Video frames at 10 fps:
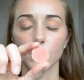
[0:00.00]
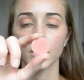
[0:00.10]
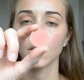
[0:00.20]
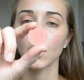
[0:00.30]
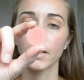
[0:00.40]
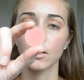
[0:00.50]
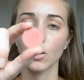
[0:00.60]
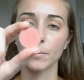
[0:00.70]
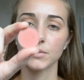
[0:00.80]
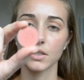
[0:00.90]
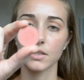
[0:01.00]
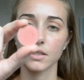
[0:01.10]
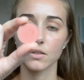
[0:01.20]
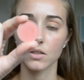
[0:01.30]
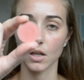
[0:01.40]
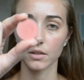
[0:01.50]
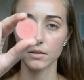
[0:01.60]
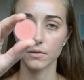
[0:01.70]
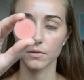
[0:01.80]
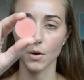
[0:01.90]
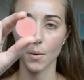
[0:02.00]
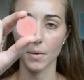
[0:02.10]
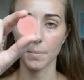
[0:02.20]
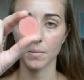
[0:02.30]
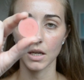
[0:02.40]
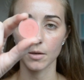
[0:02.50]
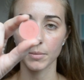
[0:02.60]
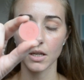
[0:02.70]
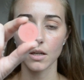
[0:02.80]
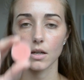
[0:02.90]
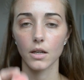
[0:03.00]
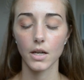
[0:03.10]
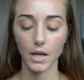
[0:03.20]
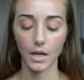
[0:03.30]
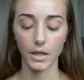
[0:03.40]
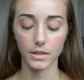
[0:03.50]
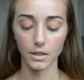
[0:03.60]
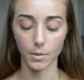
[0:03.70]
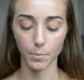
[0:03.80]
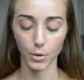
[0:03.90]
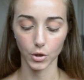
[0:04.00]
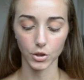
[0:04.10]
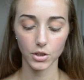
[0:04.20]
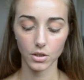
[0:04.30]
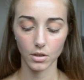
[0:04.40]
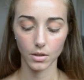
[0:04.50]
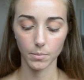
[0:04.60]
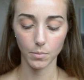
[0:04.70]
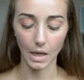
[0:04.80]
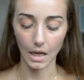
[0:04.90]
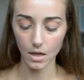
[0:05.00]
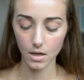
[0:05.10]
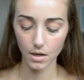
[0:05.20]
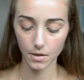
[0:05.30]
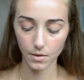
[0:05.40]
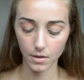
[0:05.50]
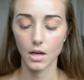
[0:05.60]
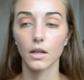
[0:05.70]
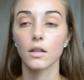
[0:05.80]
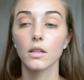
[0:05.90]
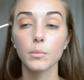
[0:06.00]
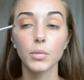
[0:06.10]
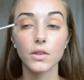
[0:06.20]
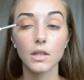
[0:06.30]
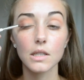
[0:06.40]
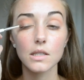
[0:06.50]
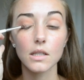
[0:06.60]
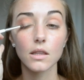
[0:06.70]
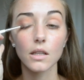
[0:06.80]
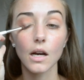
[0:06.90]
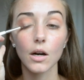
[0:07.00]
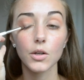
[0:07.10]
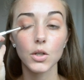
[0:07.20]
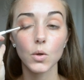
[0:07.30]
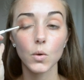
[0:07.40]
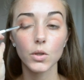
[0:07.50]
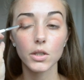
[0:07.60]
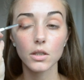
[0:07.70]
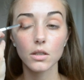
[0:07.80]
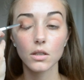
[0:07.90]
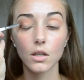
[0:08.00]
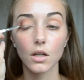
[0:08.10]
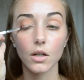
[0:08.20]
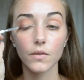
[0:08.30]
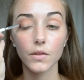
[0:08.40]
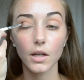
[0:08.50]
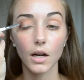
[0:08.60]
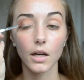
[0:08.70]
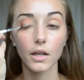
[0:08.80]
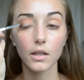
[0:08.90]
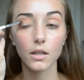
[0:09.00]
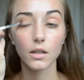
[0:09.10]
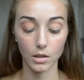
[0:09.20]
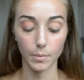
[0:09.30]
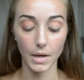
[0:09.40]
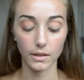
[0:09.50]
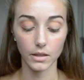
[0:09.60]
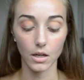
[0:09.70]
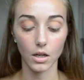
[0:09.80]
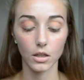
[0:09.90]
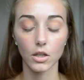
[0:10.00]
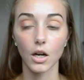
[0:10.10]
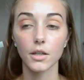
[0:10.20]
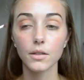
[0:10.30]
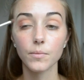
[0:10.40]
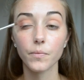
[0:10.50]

I'm gonna go ahead and grab Tuscan Sun from Makeup Geek. It's like a burnt pink. And I'm gonna put this in the outer corner of the eye. I'm gonna pack that color on.